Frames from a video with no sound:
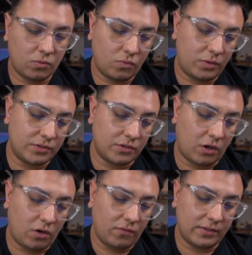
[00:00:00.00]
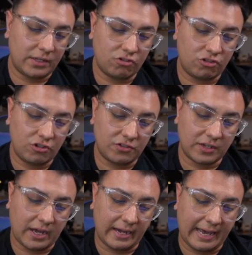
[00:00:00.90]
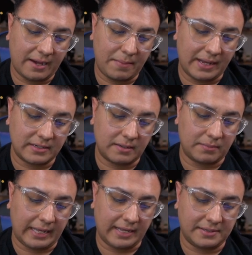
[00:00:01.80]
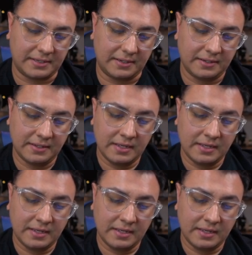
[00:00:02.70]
Resolve, and then she's got Adamantium Lancing.